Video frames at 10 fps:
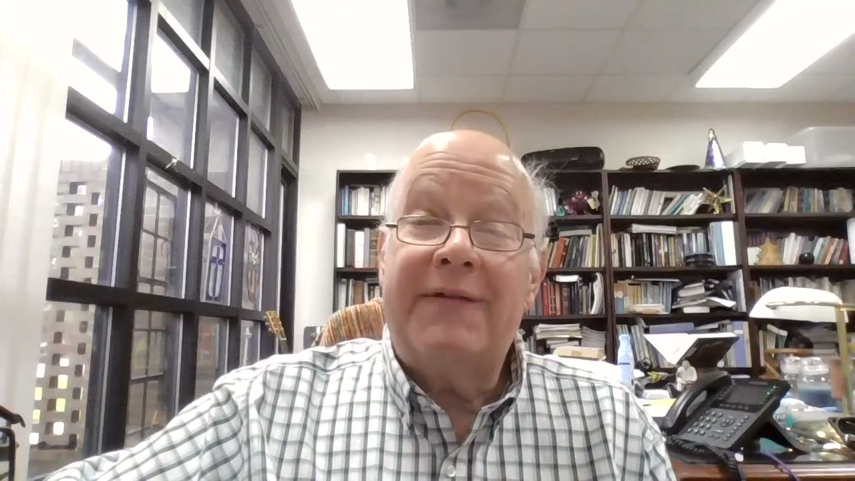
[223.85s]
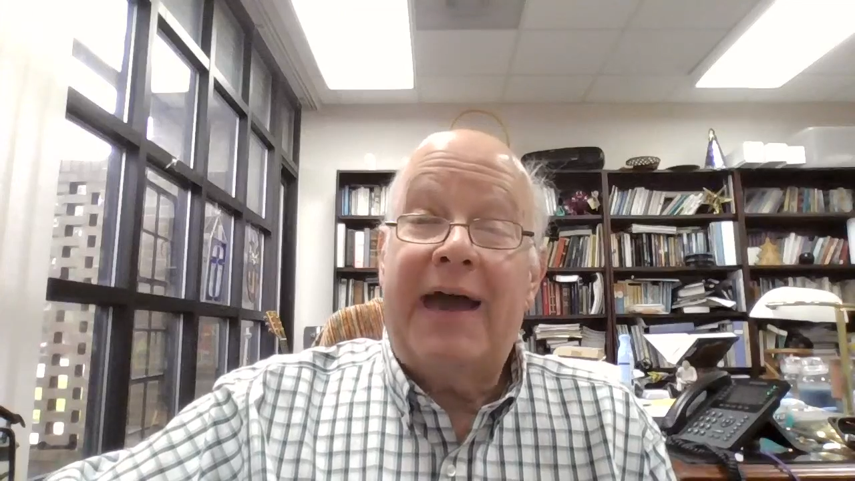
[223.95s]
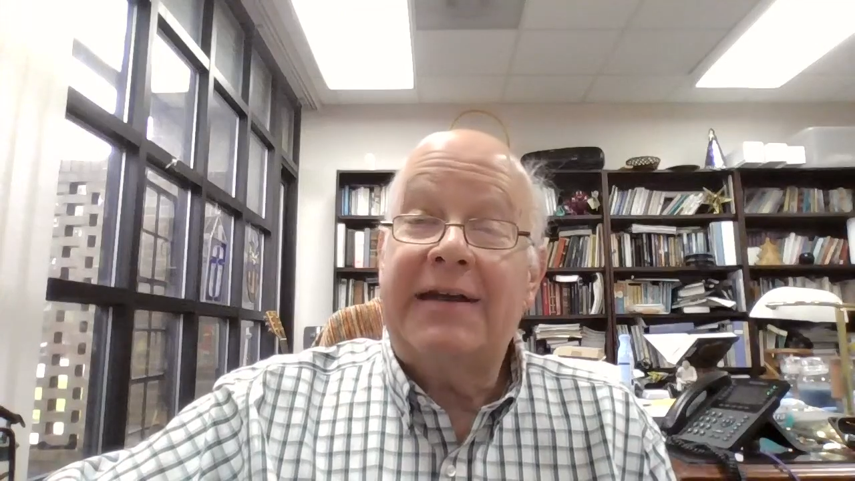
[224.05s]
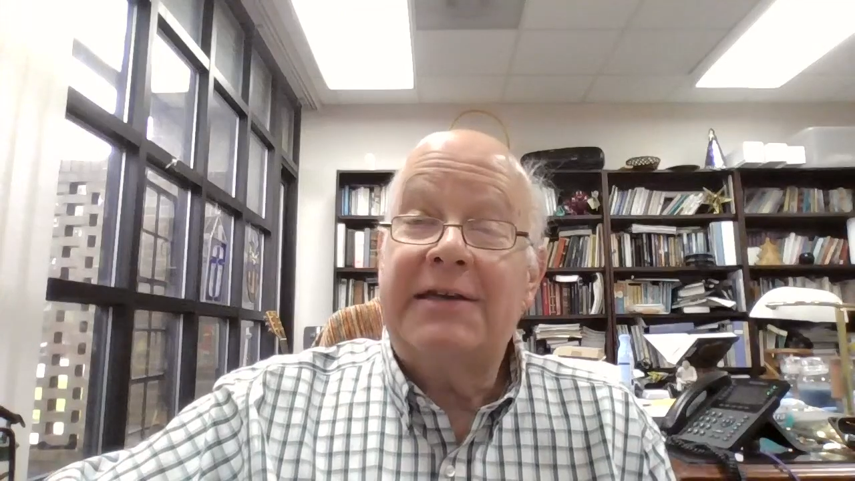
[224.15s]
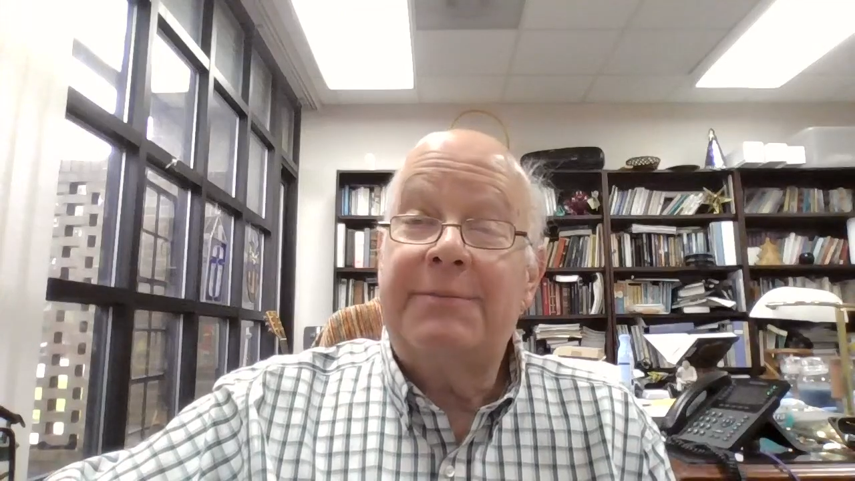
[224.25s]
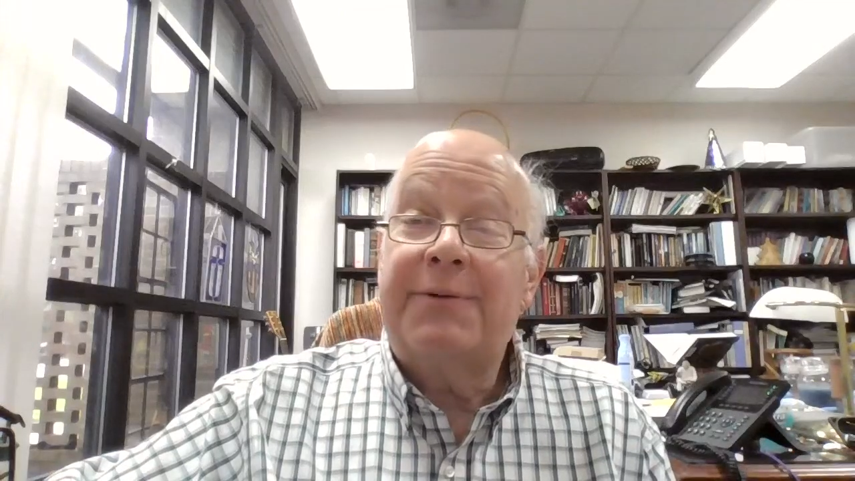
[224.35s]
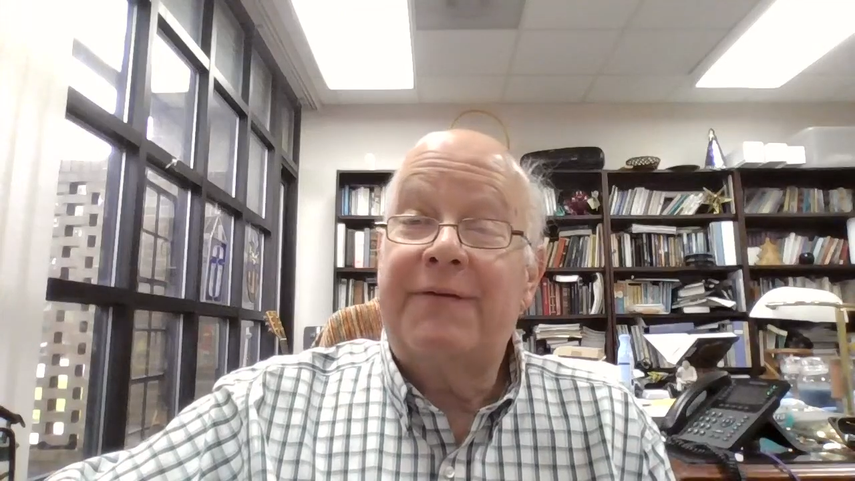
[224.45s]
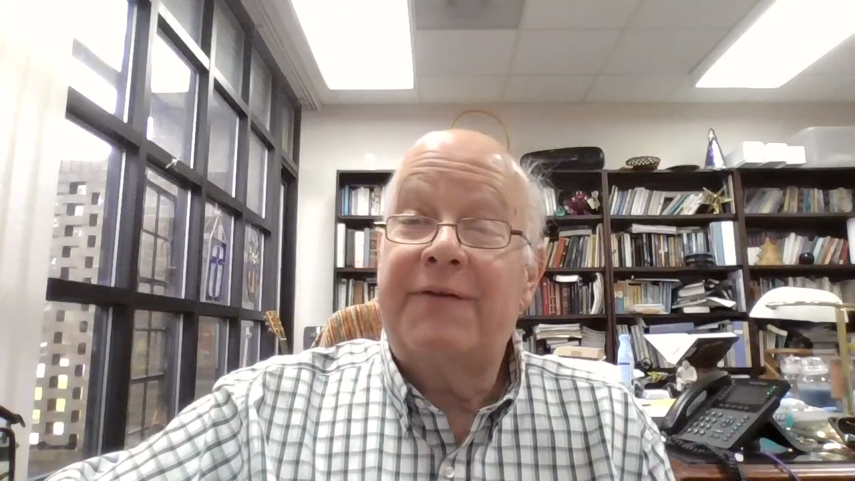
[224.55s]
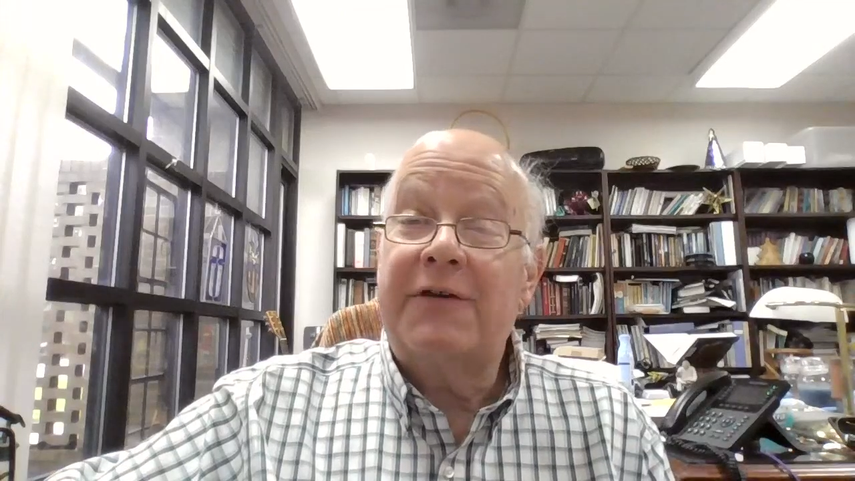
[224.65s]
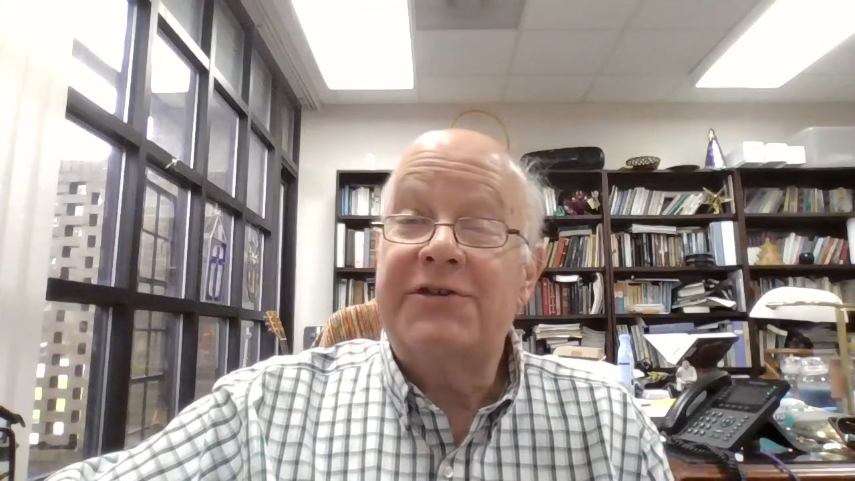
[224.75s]
acted
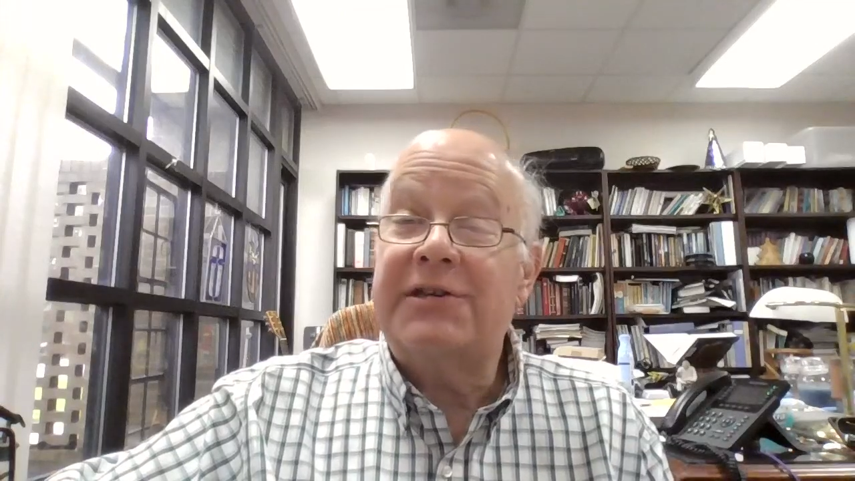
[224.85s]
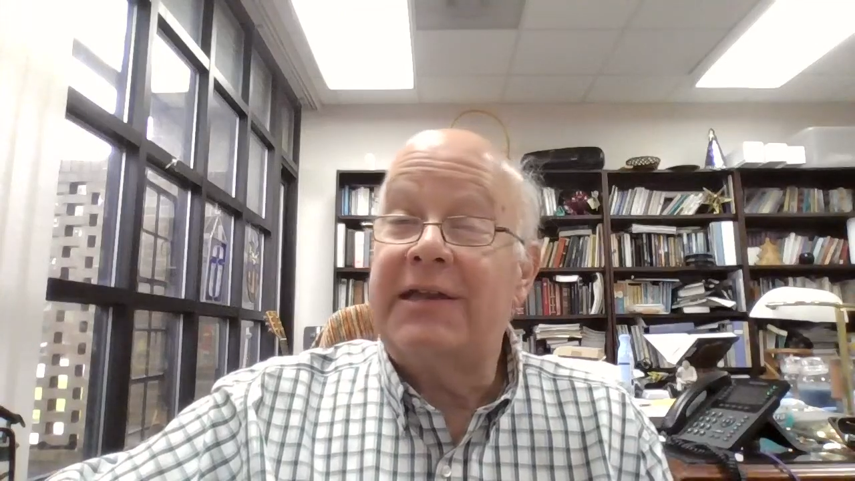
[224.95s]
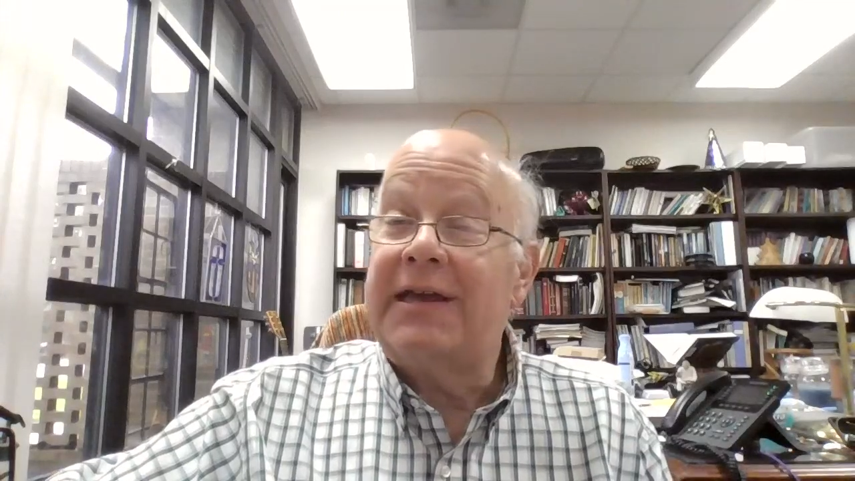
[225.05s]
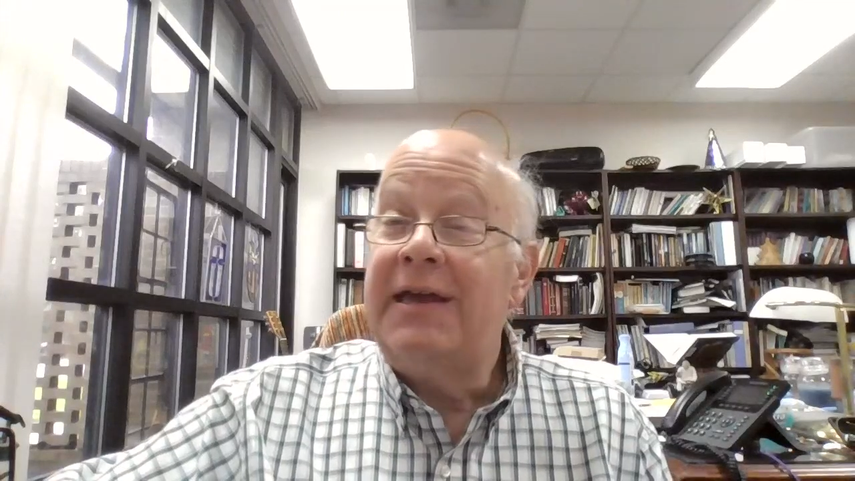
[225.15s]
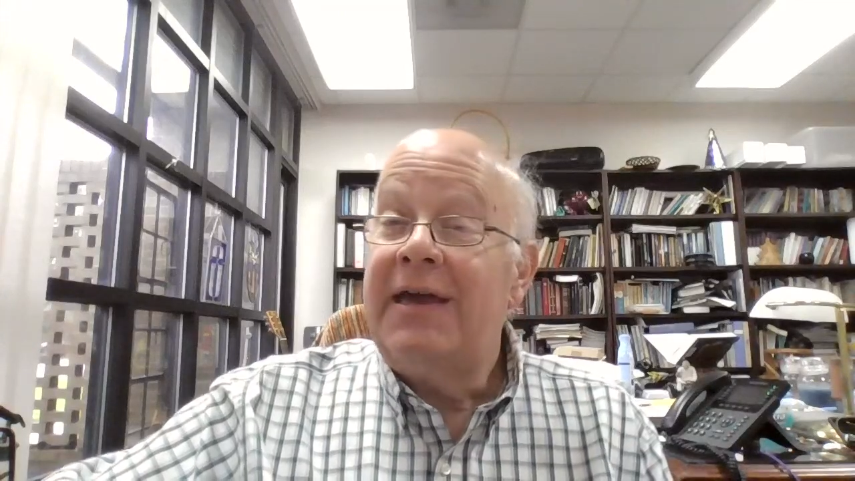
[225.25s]
perversely